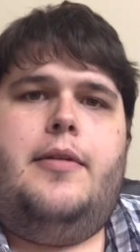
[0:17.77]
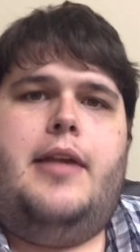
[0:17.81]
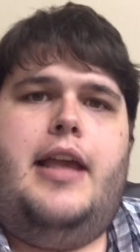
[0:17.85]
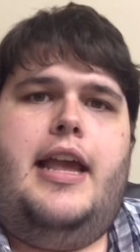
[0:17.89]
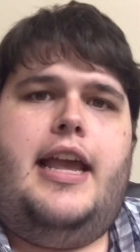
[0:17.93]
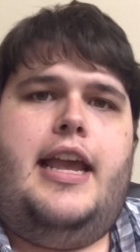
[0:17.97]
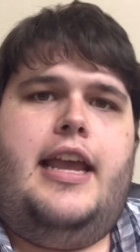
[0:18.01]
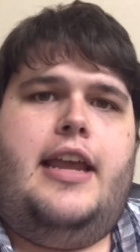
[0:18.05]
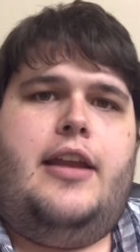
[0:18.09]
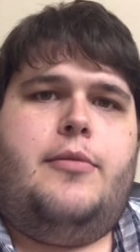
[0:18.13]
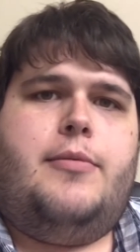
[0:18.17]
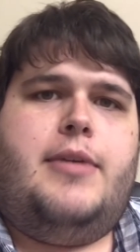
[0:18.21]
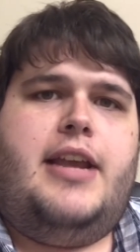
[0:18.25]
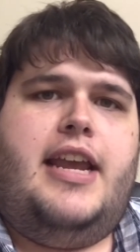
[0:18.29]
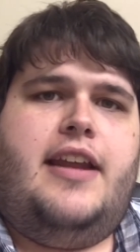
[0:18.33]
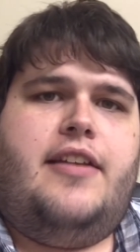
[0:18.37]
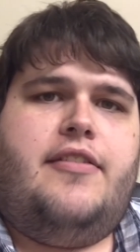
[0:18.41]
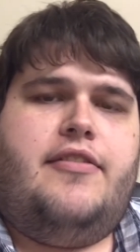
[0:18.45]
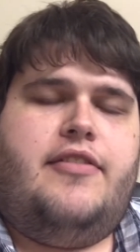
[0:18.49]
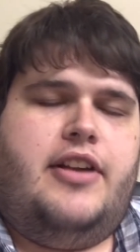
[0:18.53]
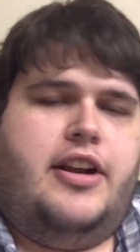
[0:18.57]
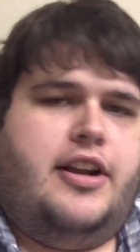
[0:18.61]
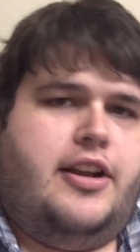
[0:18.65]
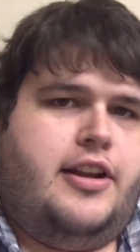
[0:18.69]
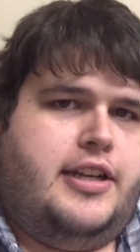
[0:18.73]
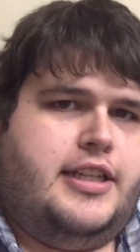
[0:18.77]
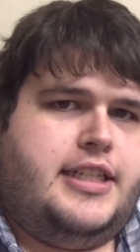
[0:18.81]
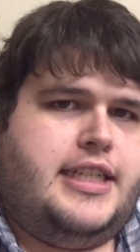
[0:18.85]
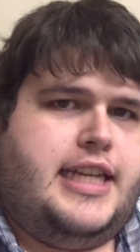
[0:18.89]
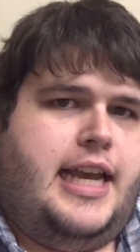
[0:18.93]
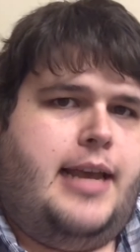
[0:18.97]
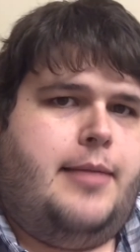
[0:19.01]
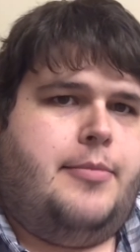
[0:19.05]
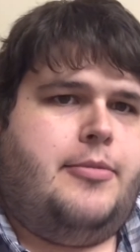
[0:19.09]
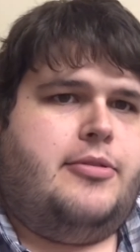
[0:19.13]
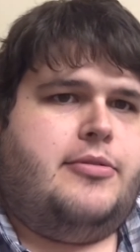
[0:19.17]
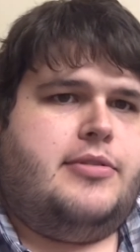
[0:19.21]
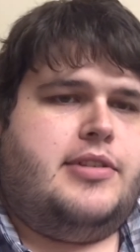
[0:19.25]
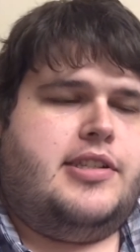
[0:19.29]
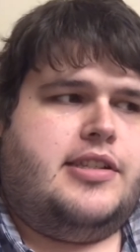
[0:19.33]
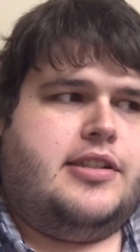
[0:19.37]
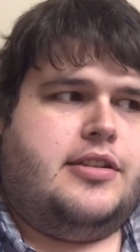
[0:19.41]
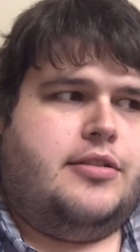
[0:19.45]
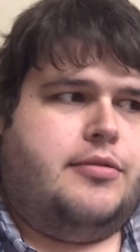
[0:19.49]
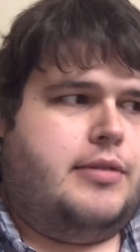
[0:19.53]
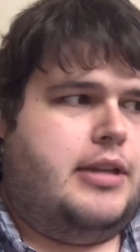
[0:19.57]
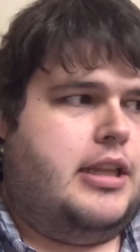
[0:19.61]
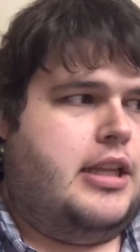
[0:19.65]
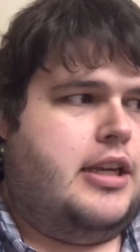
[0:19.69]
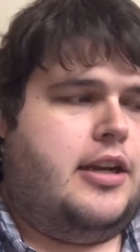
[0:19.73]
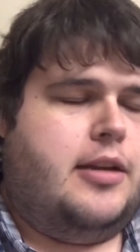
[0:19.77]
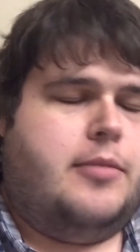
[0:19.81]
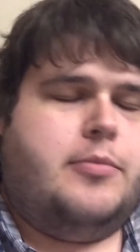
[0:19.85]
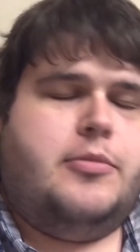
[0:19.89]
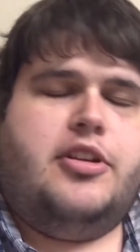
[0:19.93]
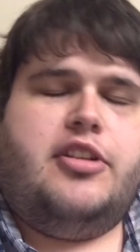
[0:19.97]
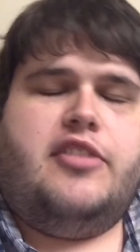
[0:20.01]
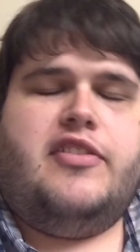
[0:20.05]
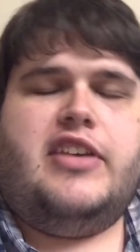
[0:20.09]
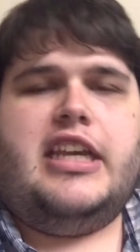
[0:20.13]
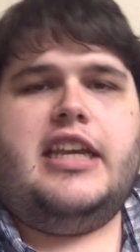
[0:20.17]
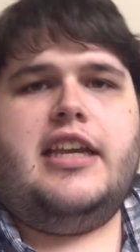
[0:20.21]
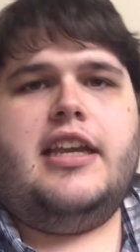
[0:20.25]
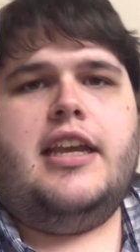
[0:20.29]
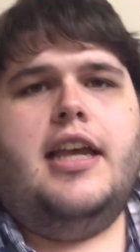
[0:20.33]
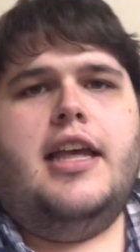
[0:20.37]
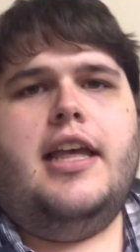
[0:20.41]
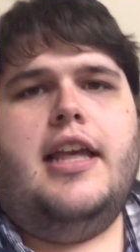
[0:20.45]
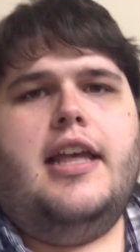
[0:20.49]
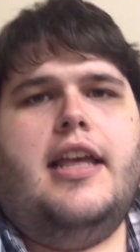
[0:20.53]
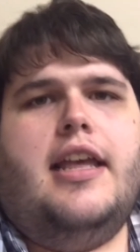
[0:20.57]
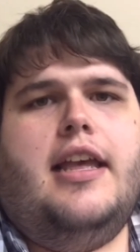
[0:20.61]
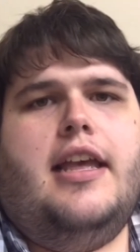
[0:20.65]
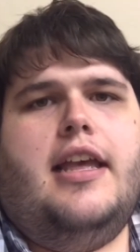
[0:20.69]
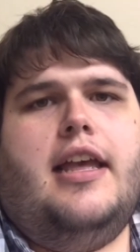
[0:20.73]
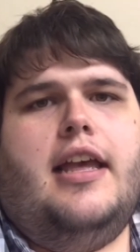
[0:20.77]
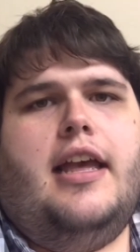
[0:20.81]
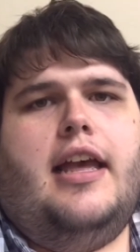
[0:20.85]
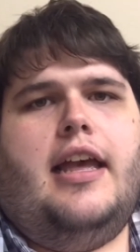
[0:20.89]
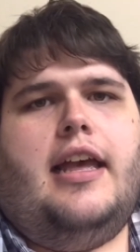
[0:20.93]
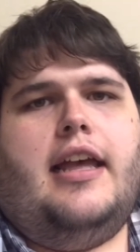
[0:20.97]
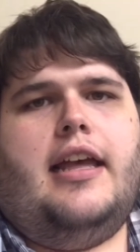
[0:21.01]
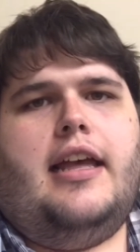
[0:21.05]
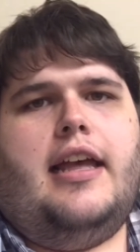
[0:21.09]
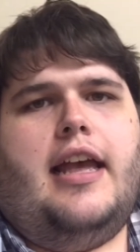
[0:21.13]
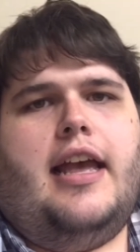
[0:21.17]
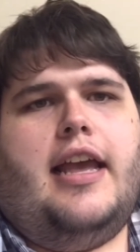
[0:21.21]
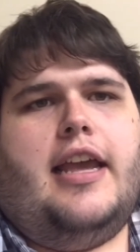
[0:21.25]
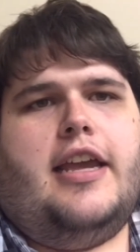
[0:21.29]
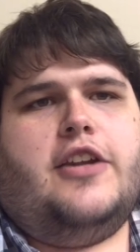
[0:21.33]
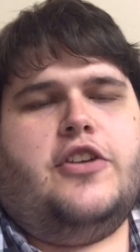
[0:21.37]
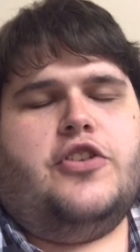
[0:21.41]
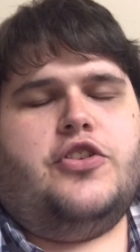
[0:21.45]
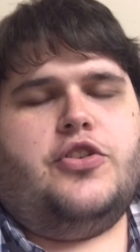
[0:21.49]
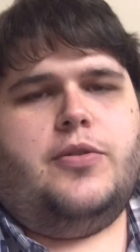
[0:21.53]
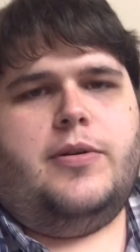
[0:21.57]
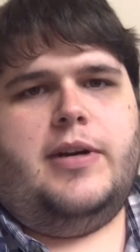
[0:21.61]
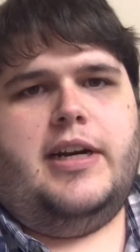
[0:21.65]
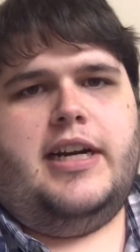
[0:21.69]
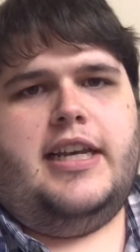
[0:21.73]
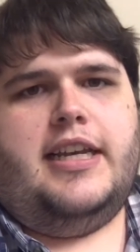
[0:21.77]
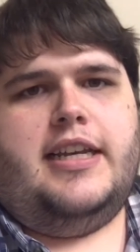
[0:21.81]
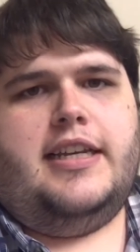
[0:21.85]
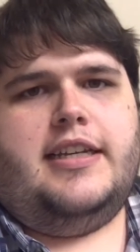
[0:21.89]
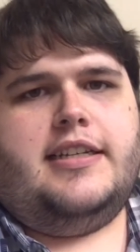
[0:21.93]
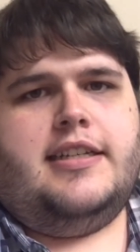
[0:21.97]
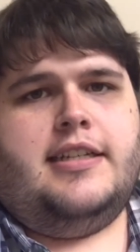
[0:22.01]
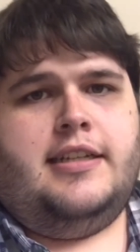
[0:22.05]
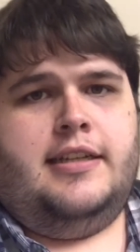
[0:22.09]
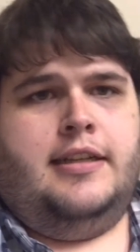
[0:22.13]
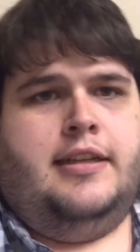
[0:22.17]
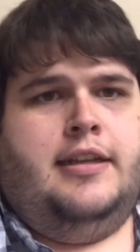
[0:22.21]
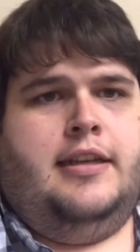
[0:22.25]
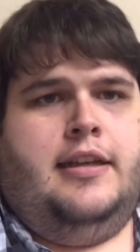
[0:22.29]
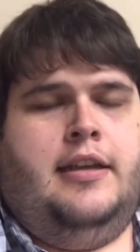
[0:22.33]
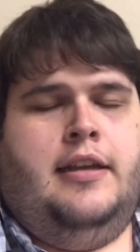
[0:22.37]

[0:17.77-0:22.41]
and we had a very good time. It was a really good movie. I enjoyed it.